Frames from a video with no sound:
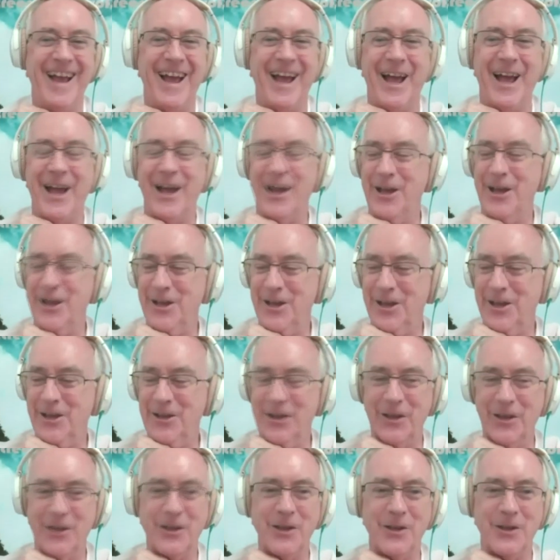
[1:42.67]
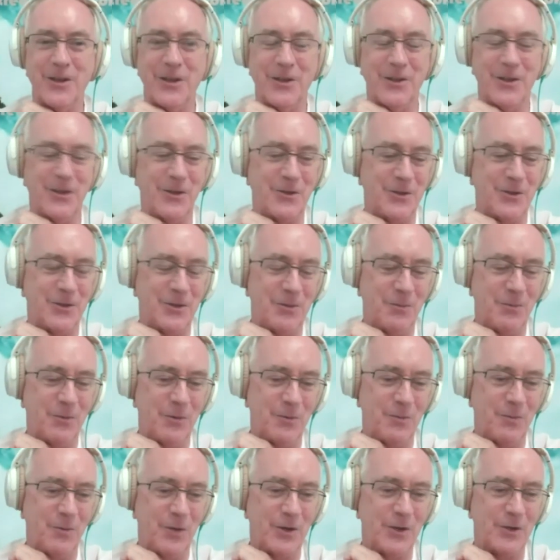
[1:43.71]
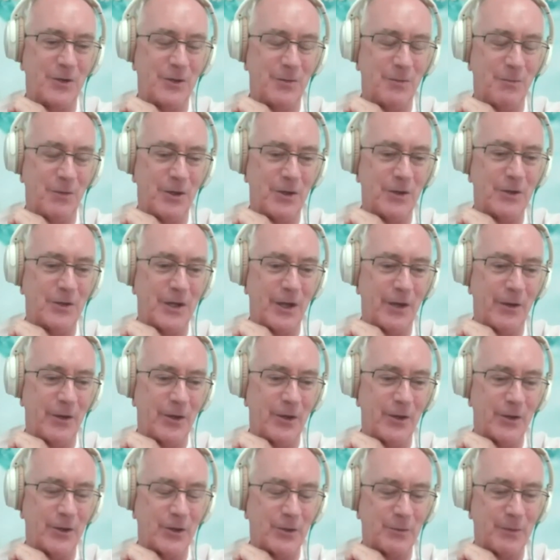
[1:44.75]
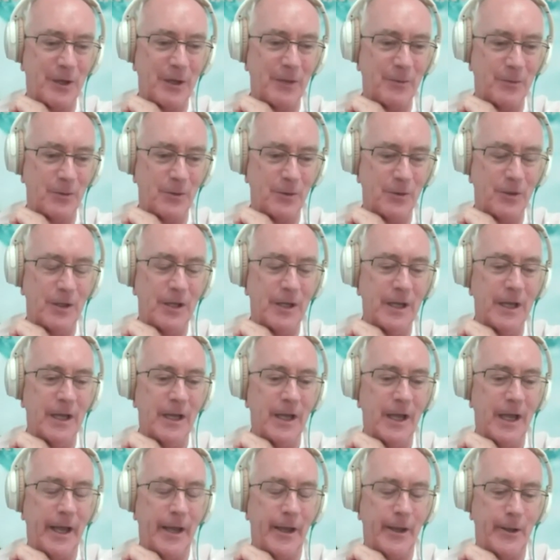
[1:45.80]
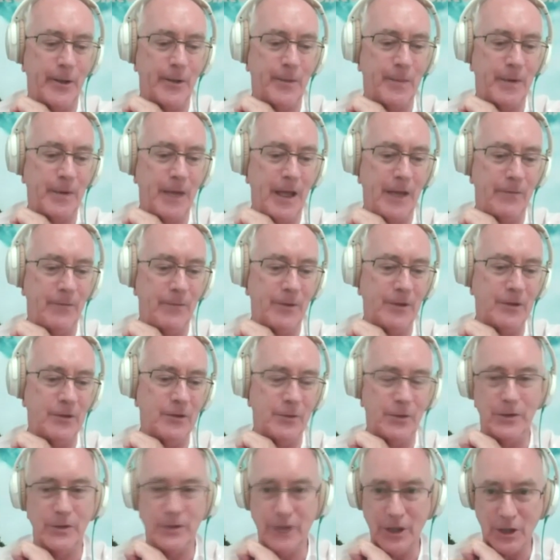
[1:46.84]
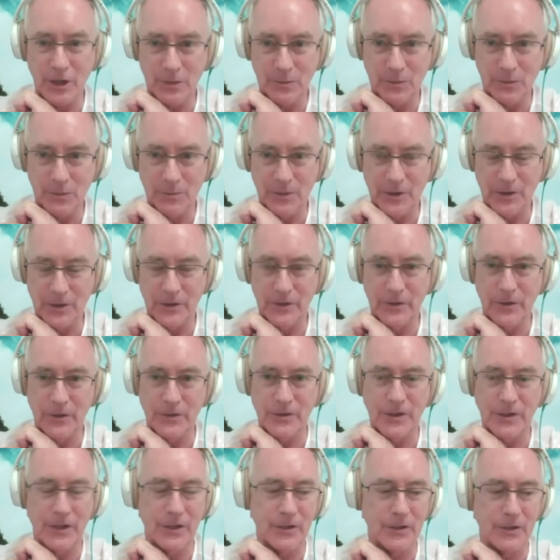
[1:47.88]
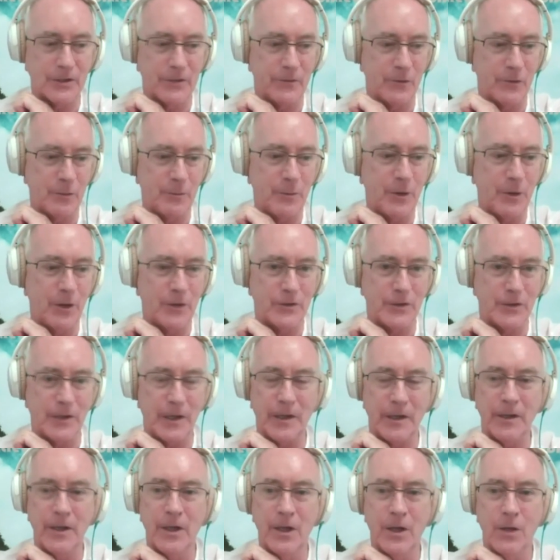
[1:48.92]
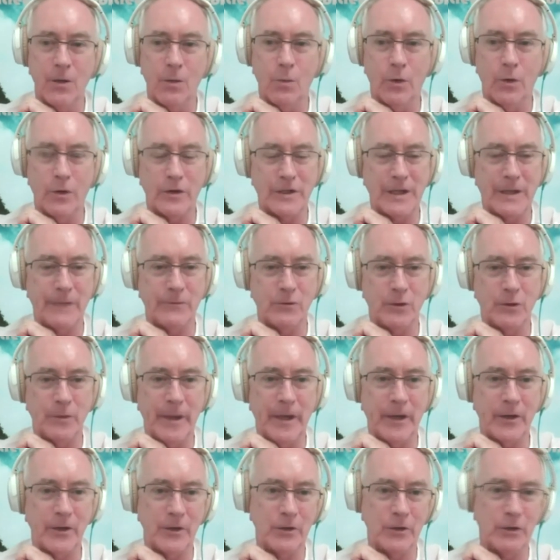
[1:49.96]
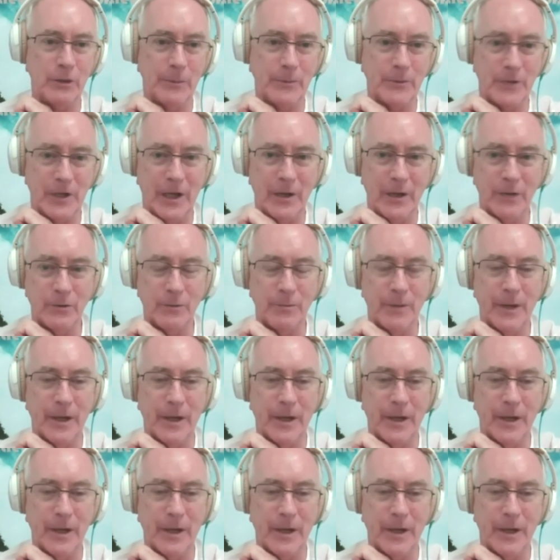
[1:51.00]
And I think what is going on is people have been taught a textbook model that says if a depositor walks up to a bank and drops $100